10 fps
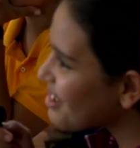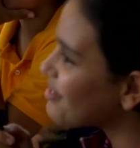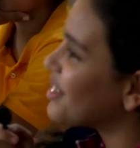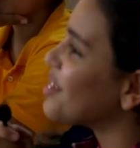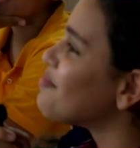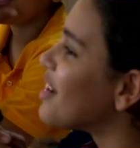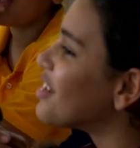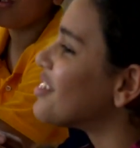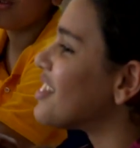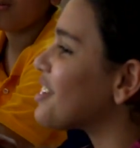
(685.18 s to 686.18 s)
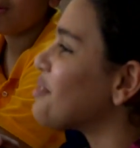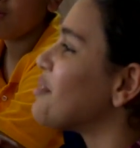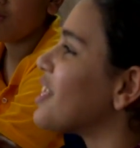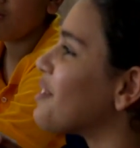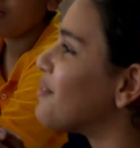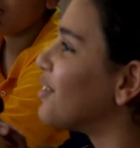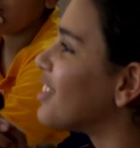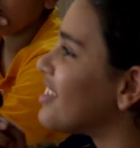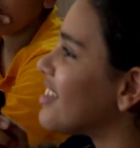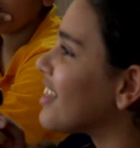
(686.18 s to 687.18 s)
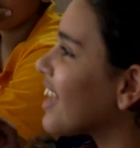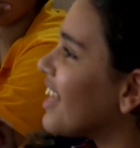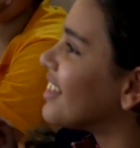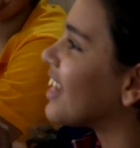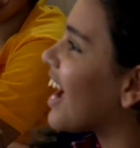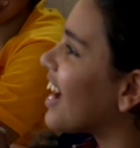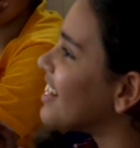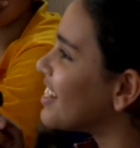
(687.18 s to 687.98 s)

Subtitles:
When your parents take away the phone, they take it and they hide it